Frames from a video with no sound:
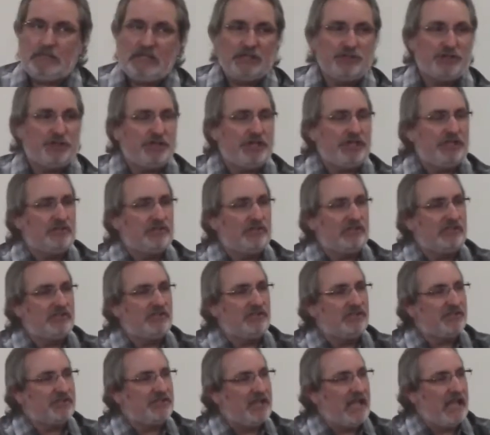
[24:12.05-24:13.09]
Jesus
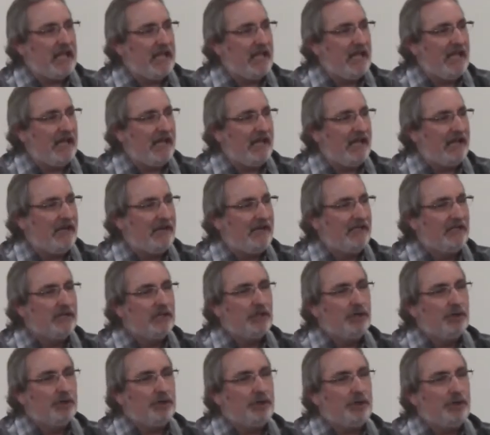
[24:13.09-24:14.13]
said,
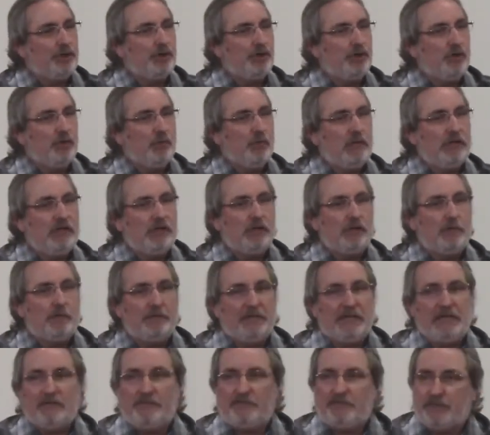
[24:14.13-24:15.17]
"You will
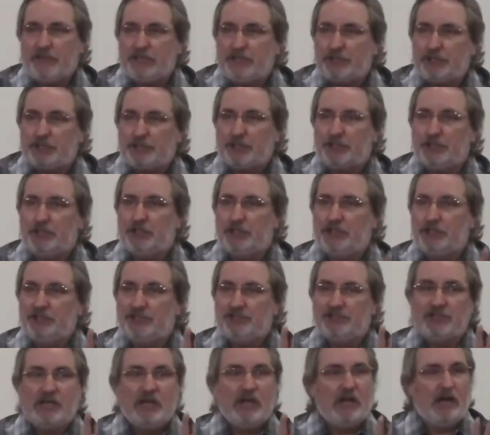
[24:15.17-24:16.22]
be
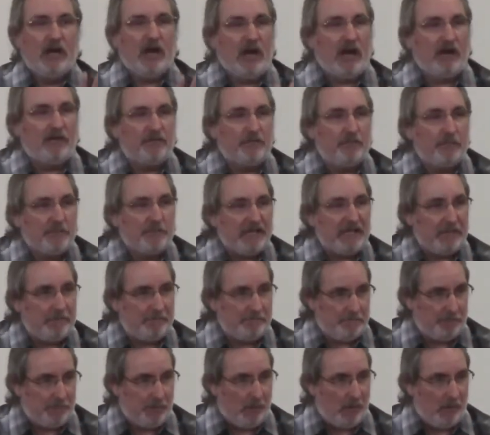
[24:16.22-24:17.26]
fishers of
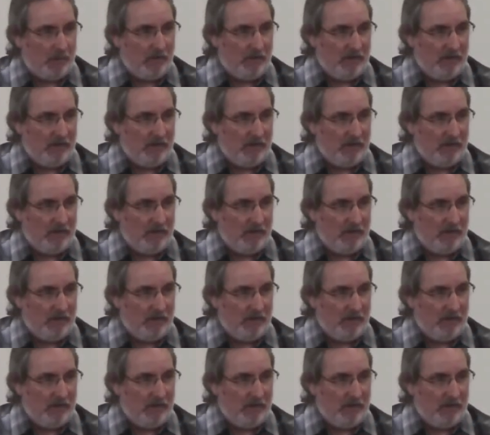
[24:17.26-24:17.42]
people."